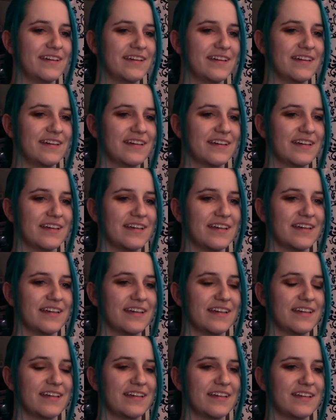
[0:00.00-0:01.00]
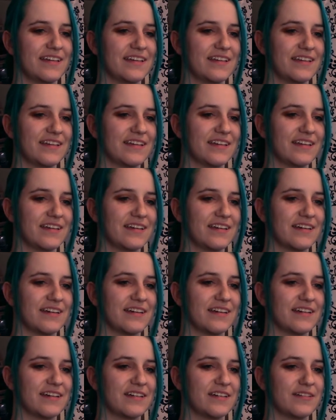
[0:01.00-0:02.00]

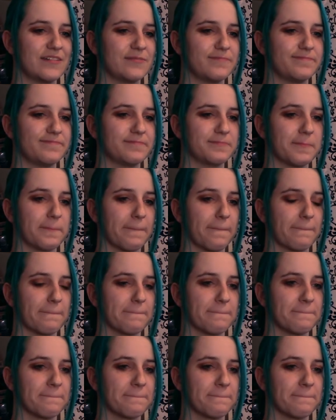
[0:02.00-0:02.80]
(silence)